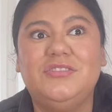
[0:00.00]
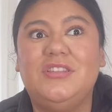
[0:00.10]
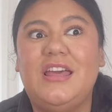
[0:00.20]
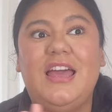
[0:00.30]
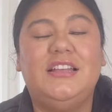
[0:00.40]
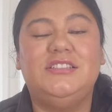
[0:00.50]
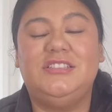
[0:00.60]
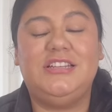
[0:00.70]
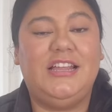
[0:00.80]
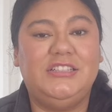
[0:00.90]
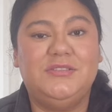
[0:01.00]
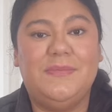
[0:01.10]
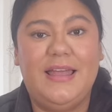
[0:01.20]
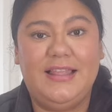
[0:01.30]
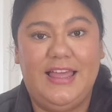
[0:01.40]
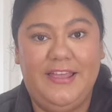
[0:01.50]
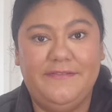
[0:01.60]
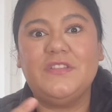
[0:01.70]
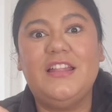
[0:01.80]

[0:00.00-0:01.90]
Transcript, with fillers: So that has changed my life.